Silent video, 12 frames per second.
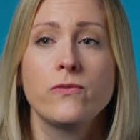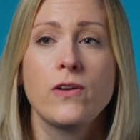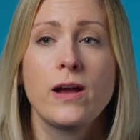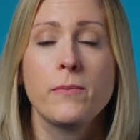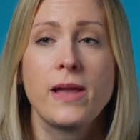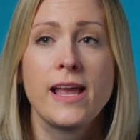
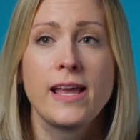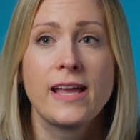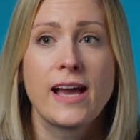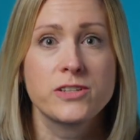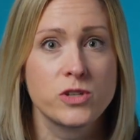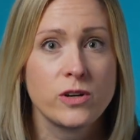From a
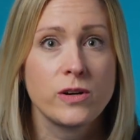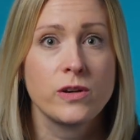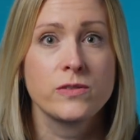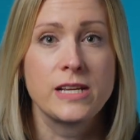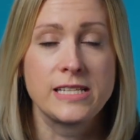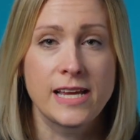
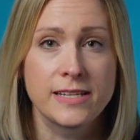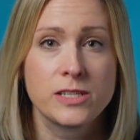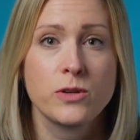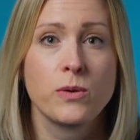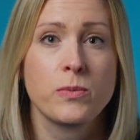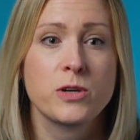
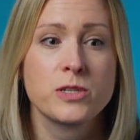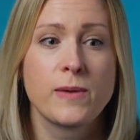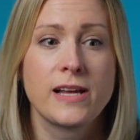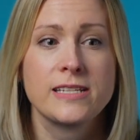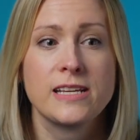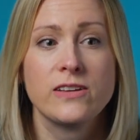gastrointestinal
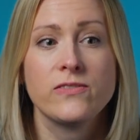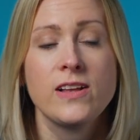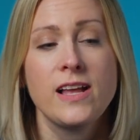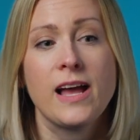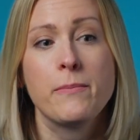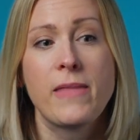perspective,
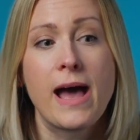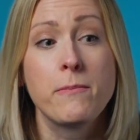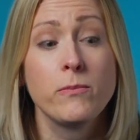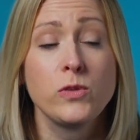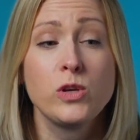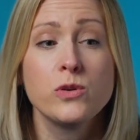
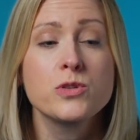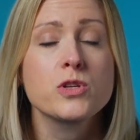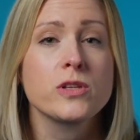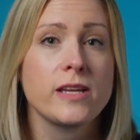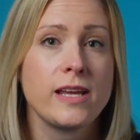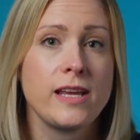that
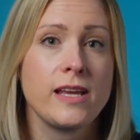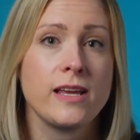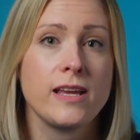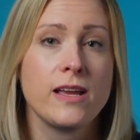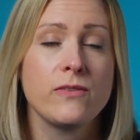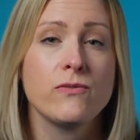
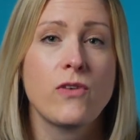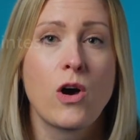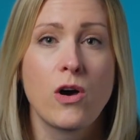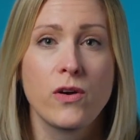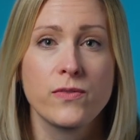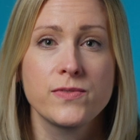usually
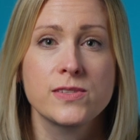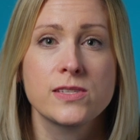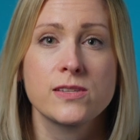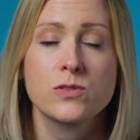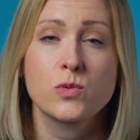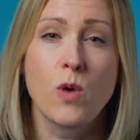
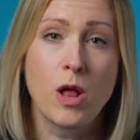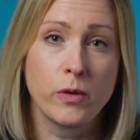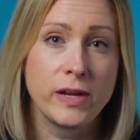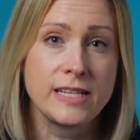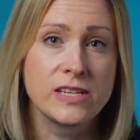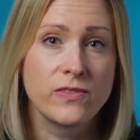involves
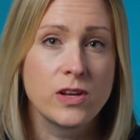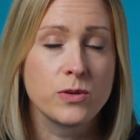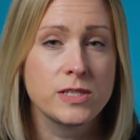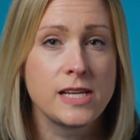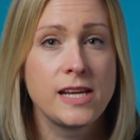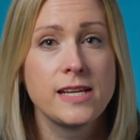swallowing
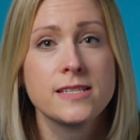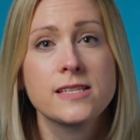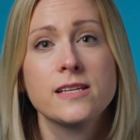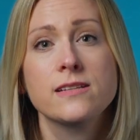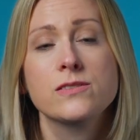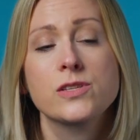
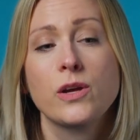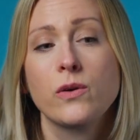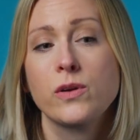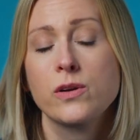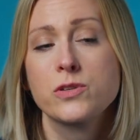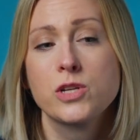difficulties.
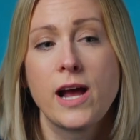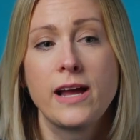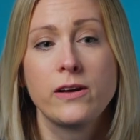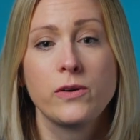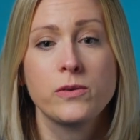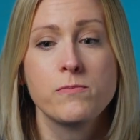So your
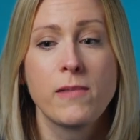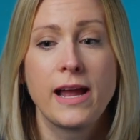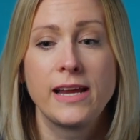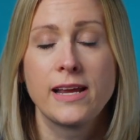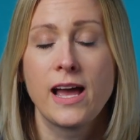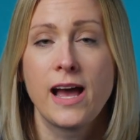child
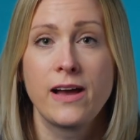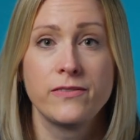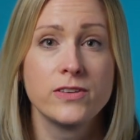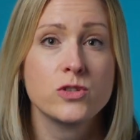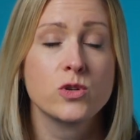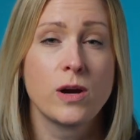might
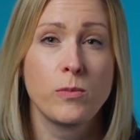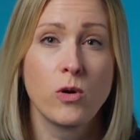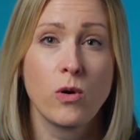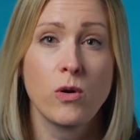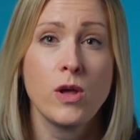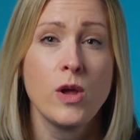have
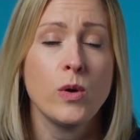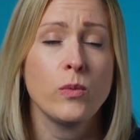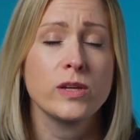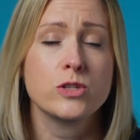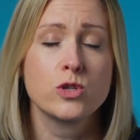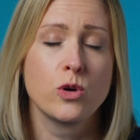trouble
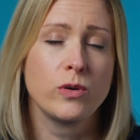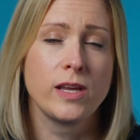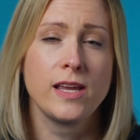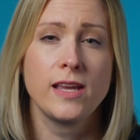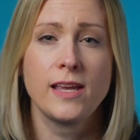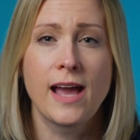with
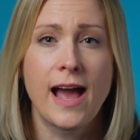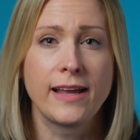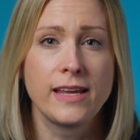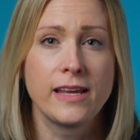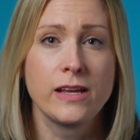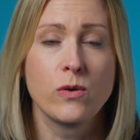choking,
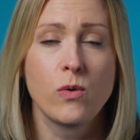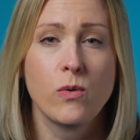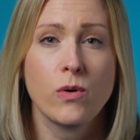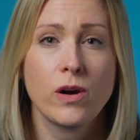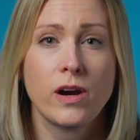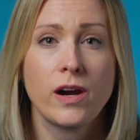gagging,
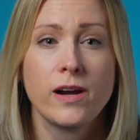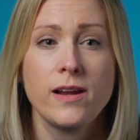or